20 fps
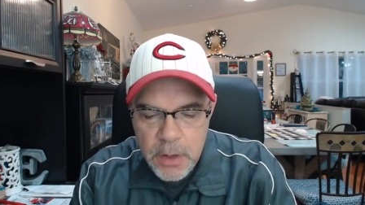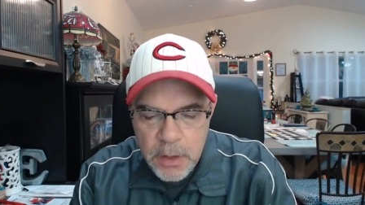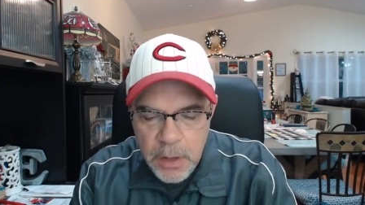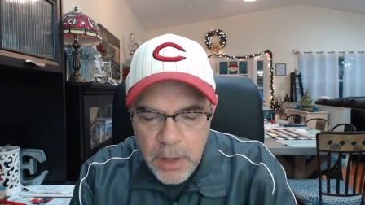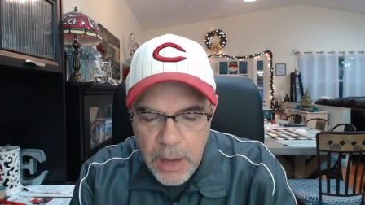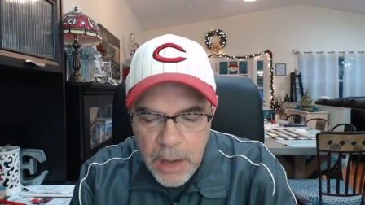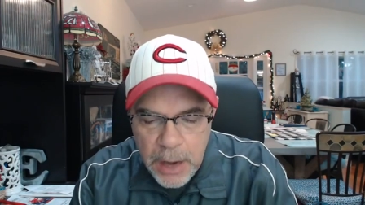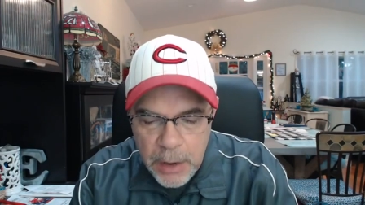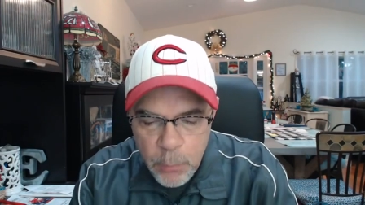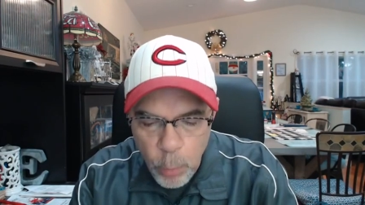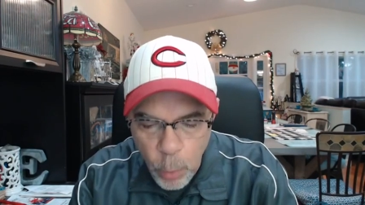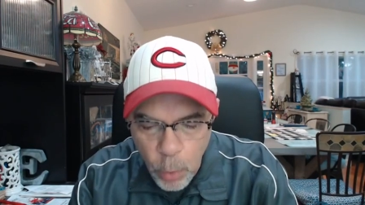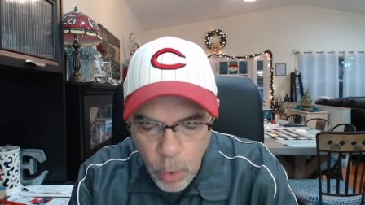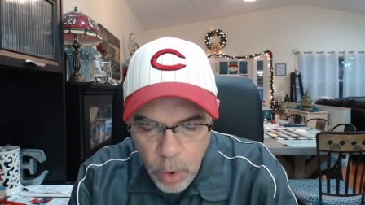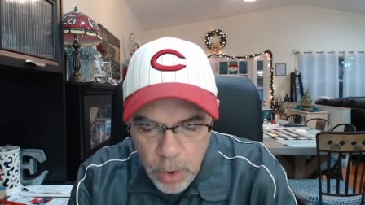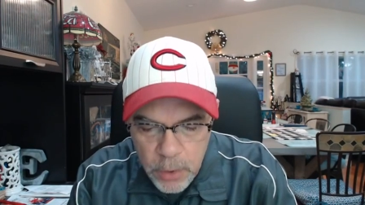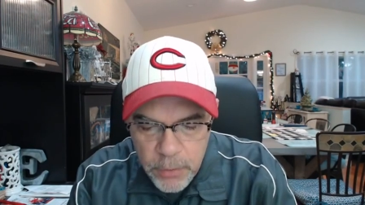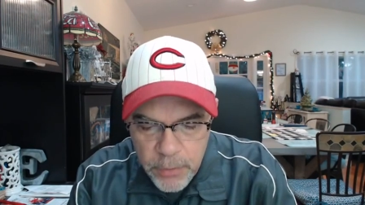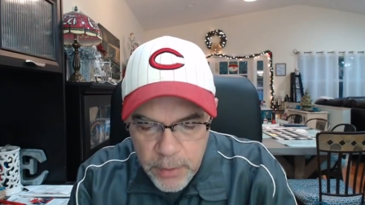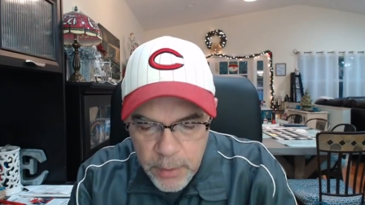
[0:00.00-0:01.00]
God
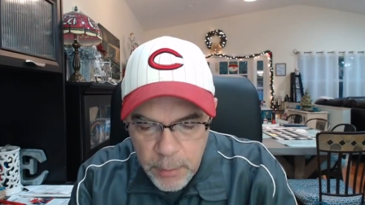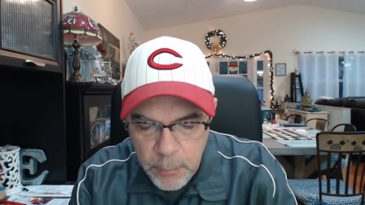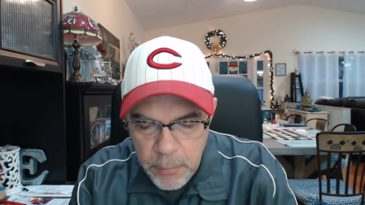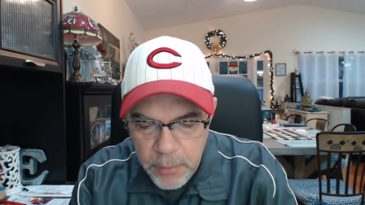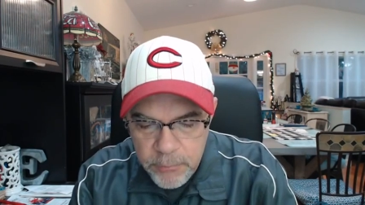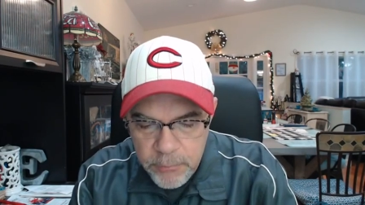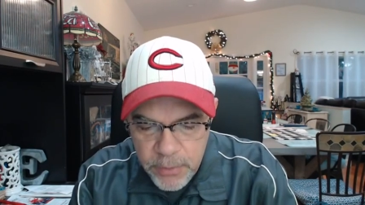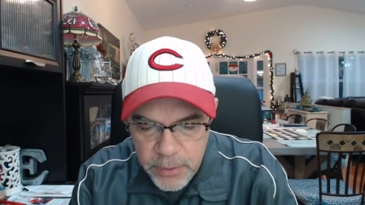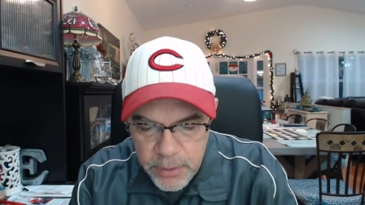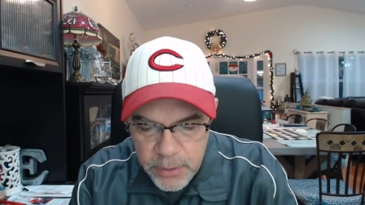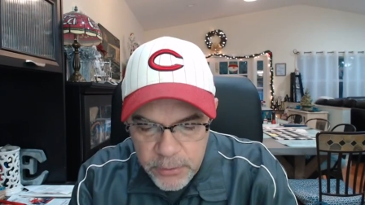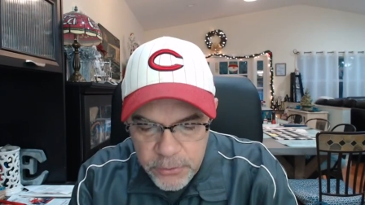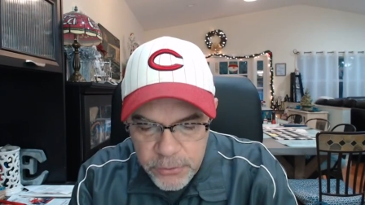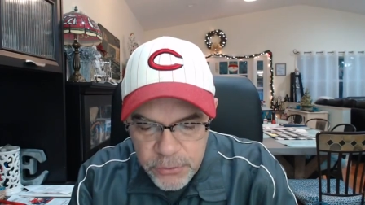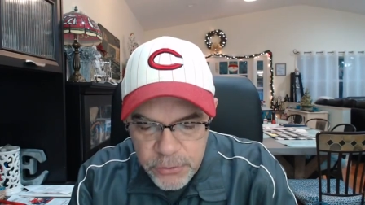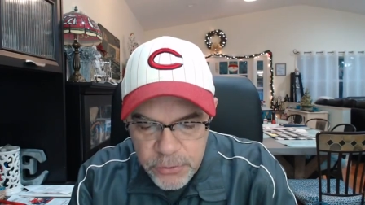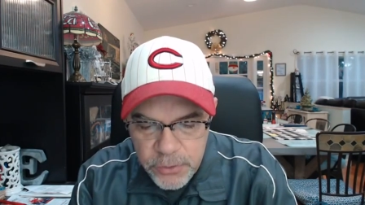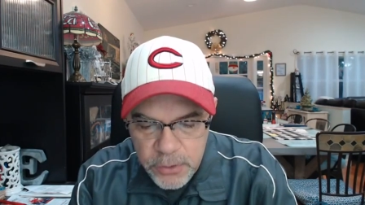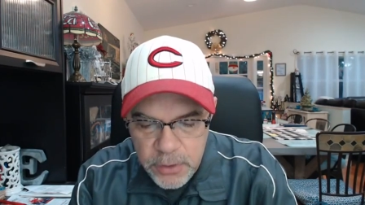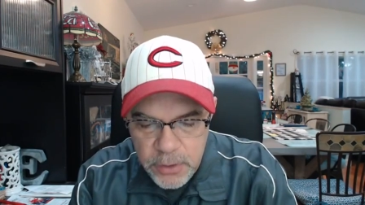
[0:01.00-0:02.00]
warned them of
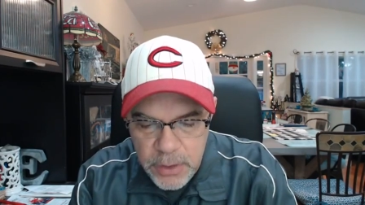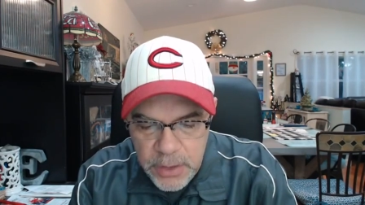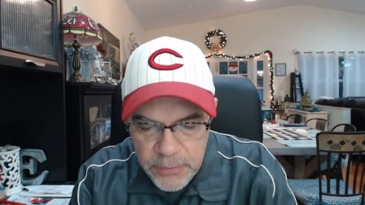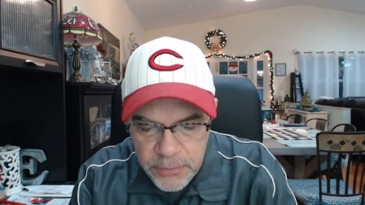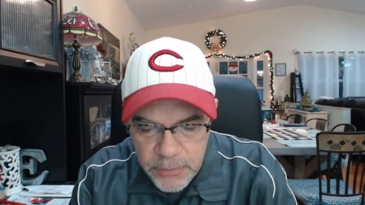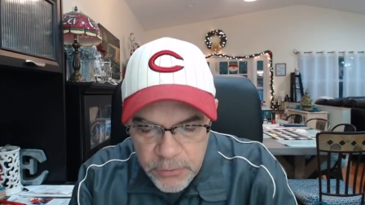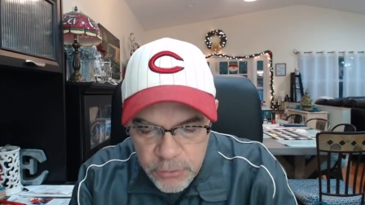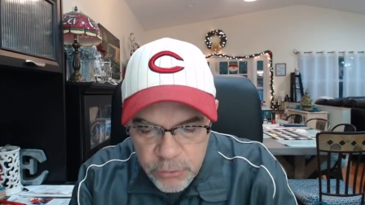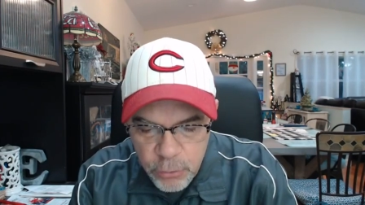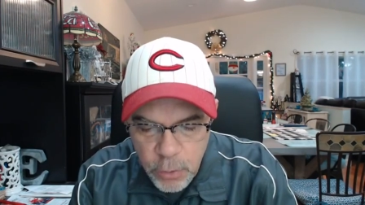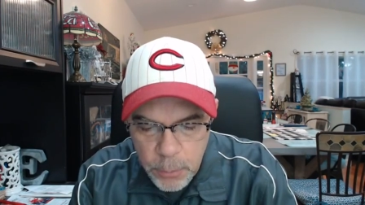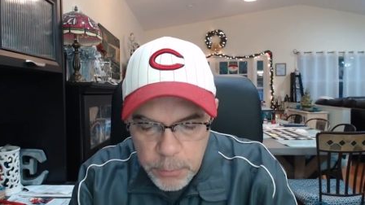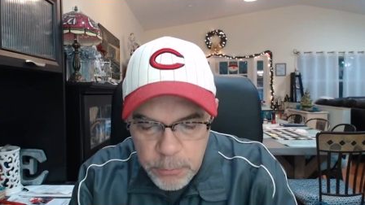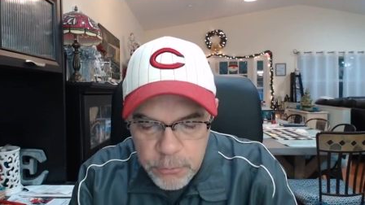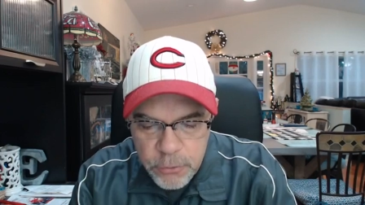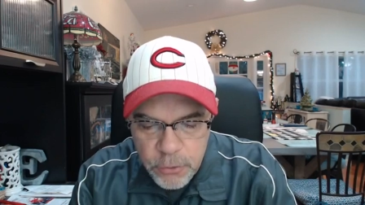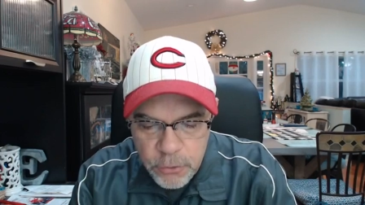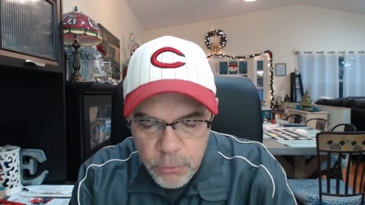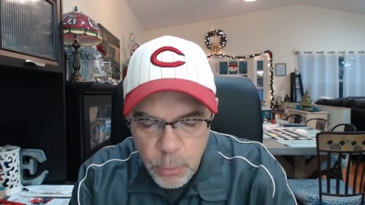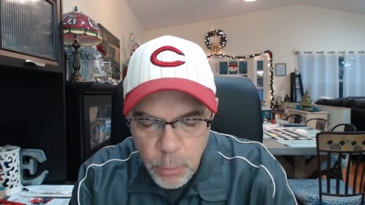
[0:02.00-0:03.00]
this in the
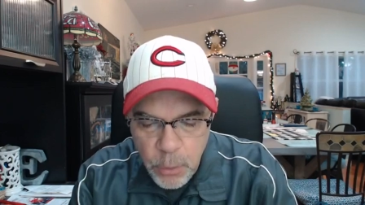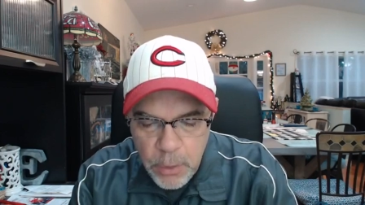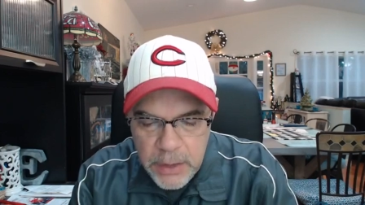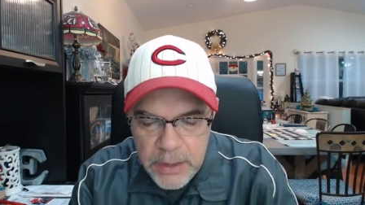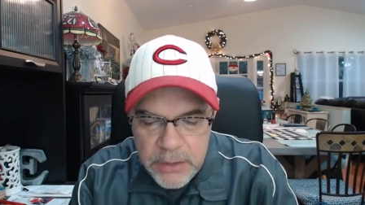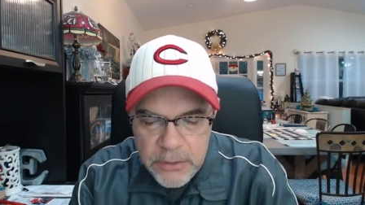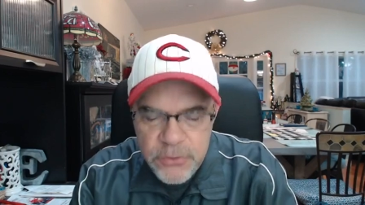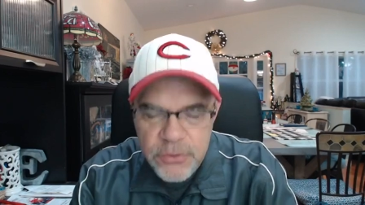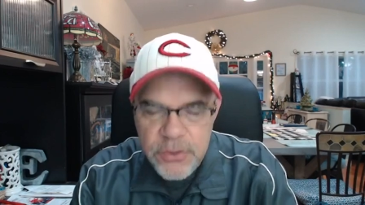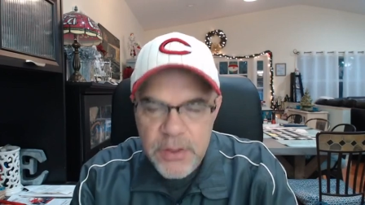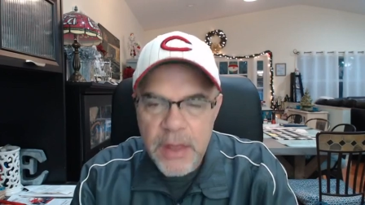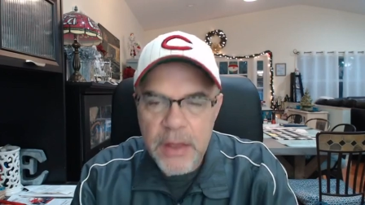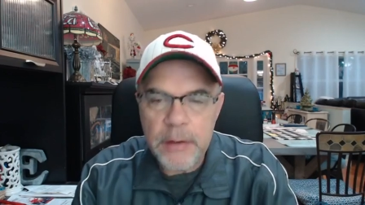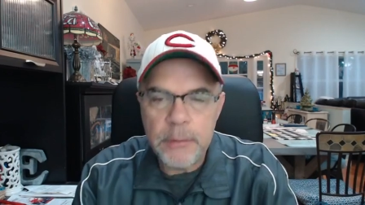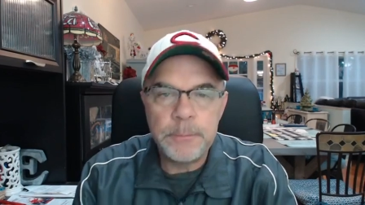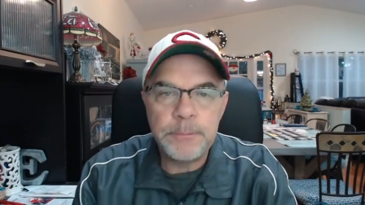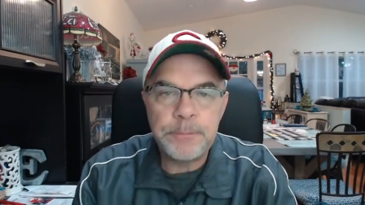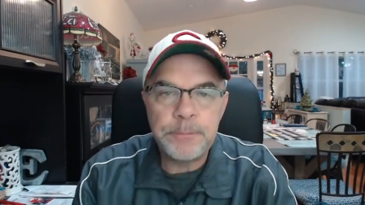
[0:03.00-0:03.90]
scriptures when he said,